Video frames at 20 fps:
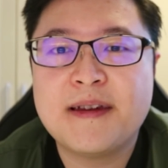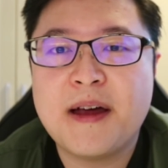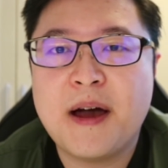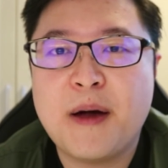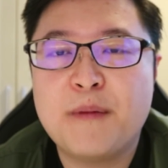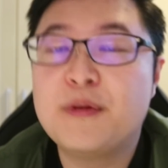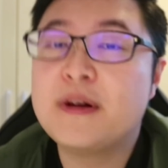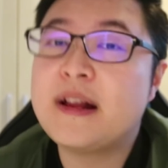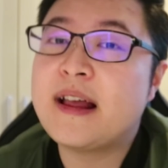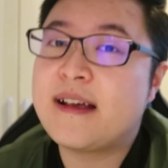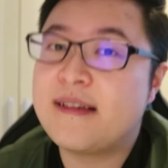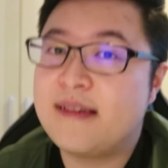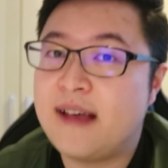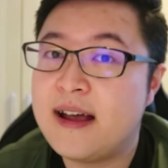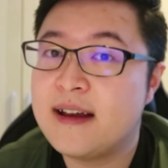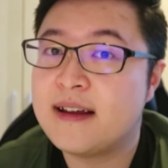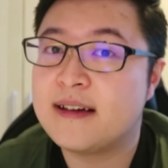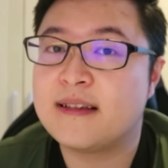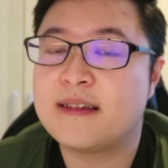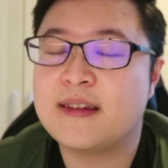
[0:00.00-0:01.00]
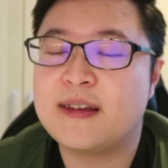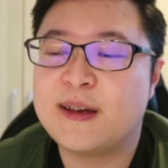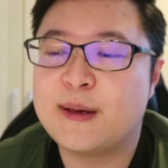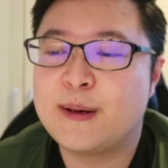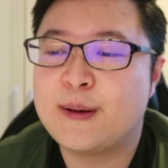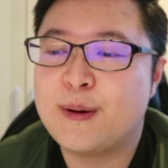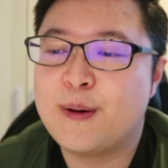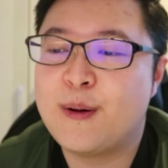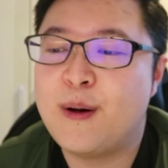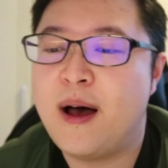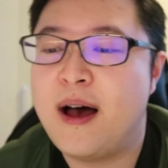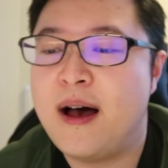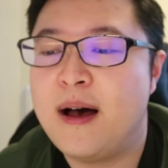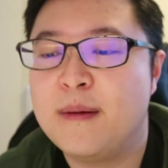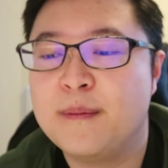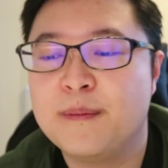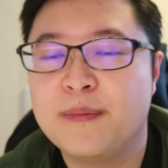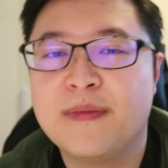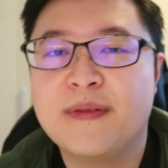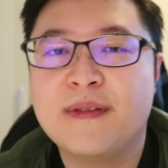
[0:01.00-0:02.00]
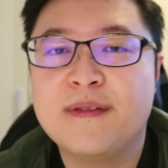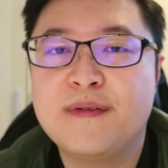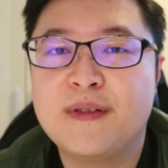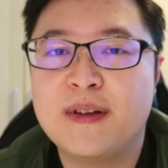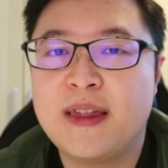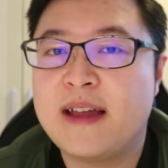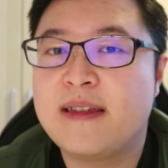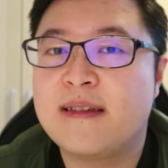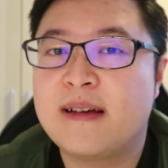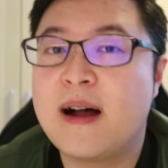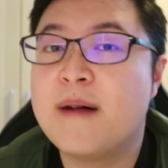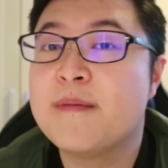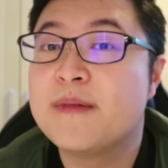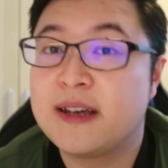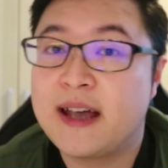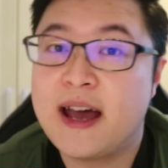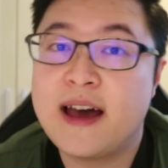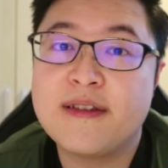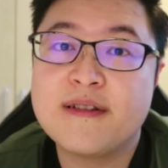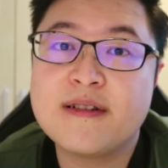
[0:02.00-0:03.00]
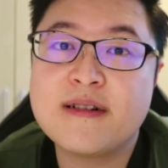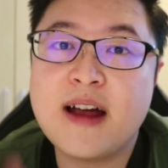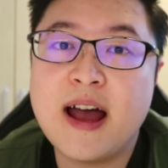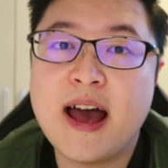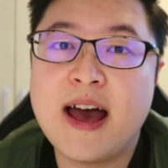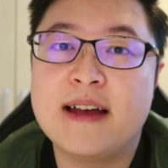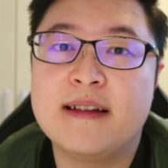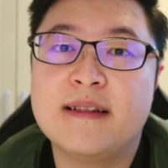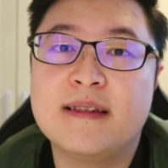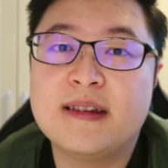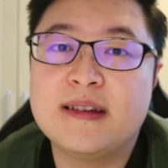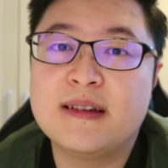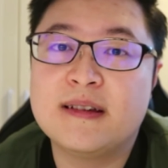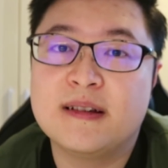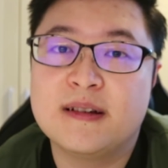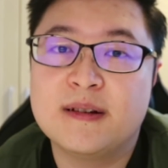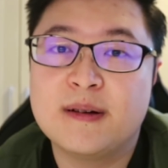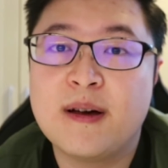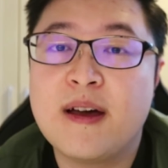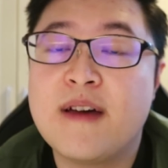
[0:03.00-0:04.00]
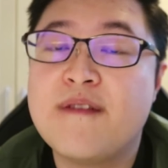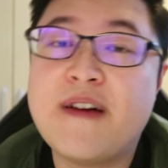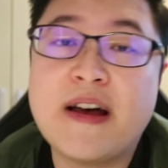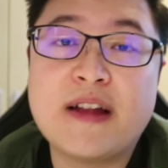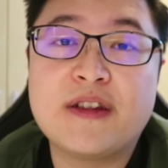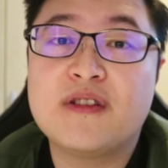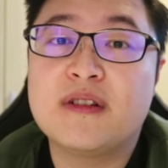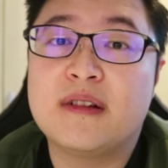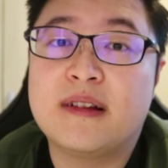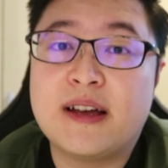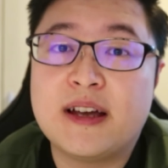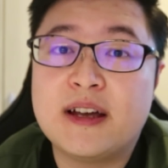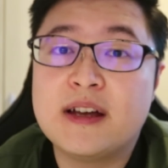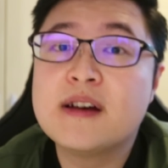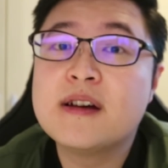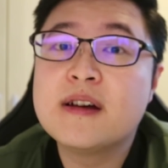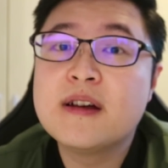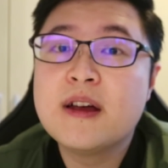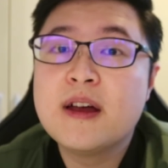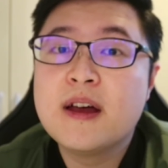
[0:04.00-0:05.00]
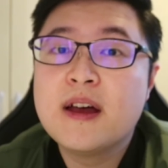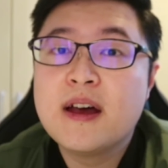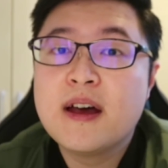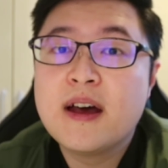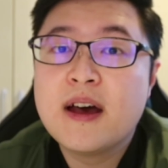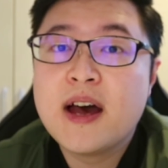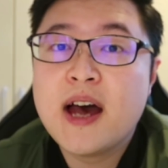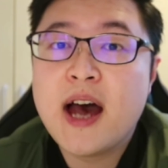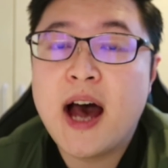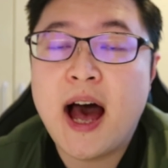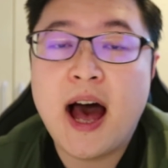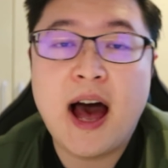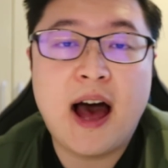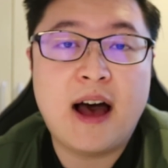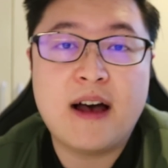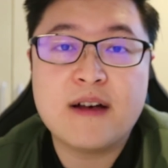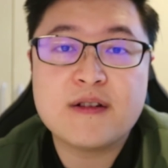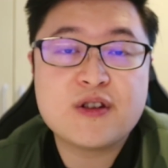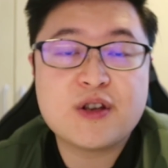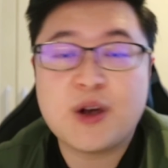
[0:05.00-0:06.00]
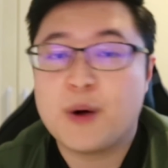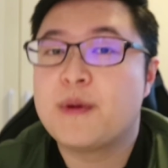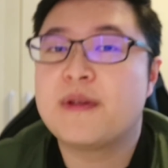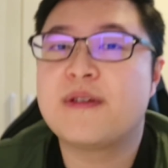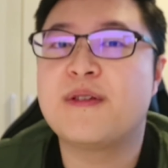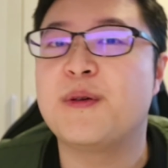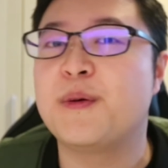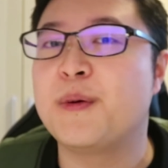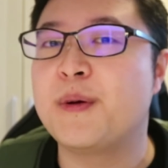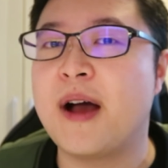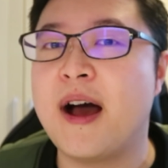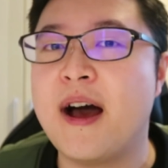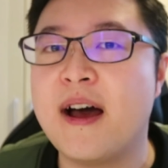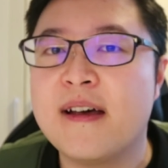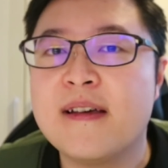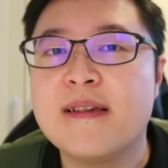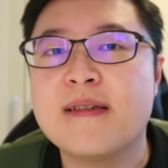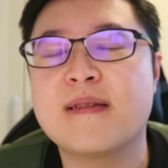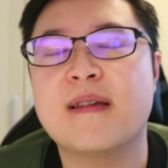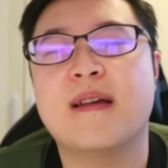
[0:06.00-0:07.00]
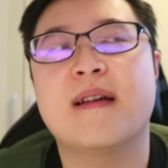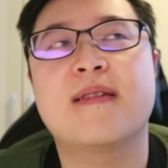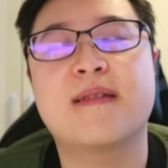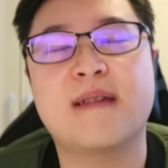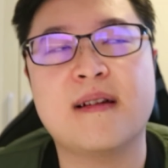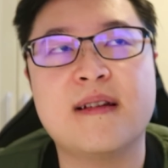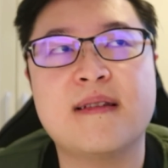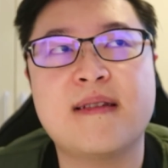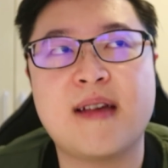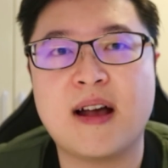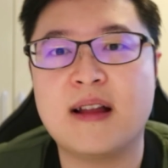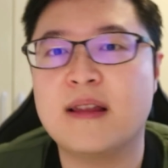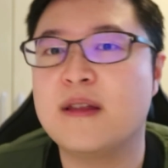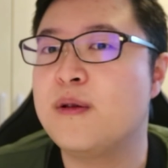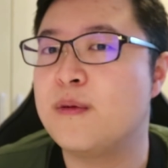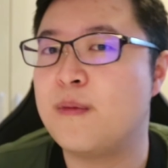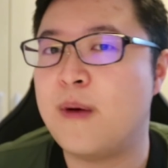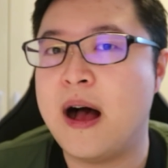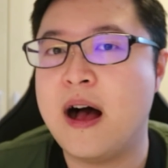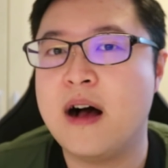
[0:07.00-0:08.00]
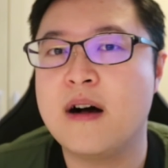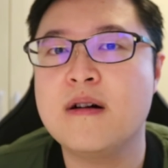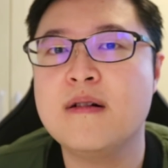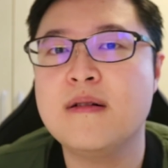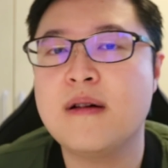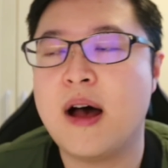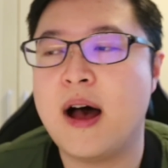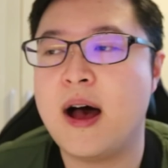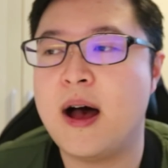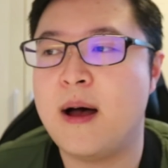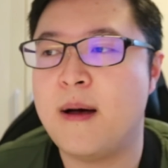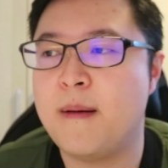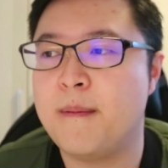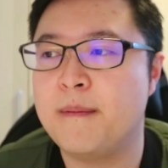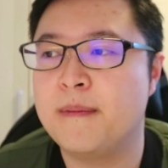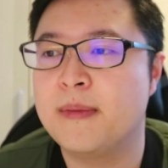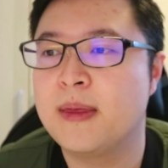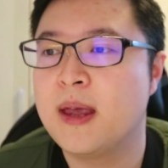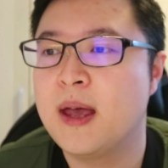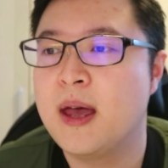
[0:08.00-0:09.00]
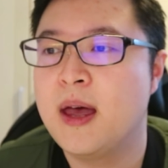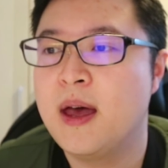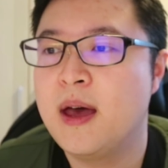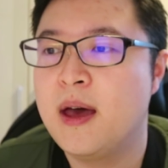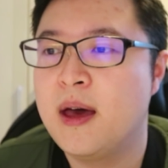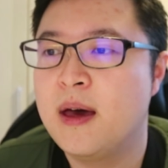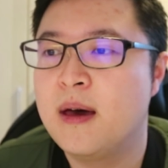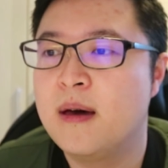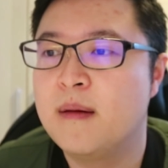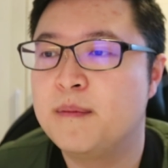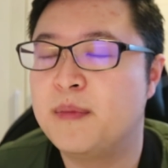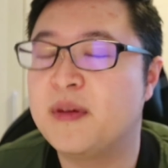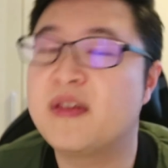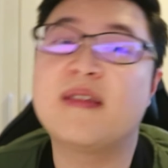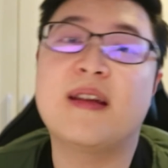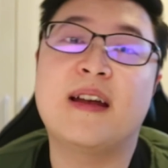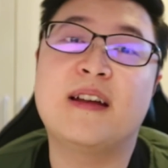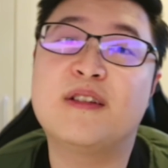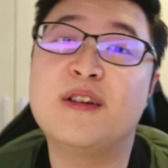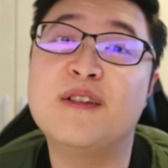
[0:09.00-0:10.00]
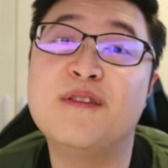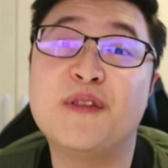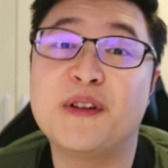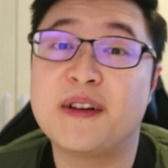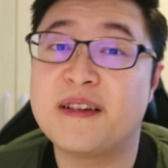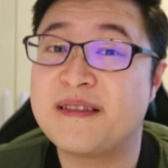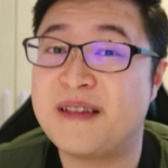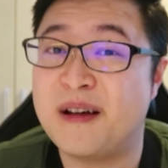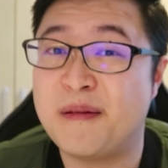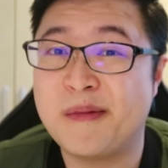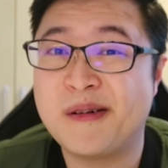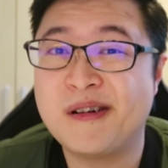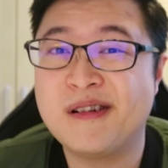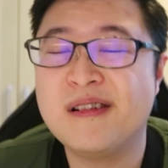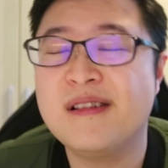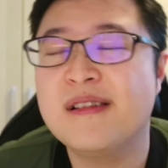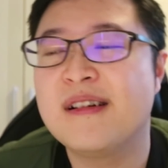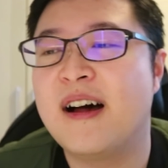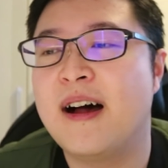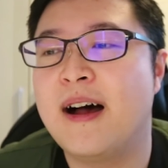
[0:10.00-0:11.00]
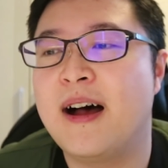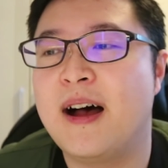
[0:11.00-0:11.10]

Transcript: I'm really excited to for that to come together and to eventually show it to you guys. It's gonna take a little while, but stay tuned for the summer.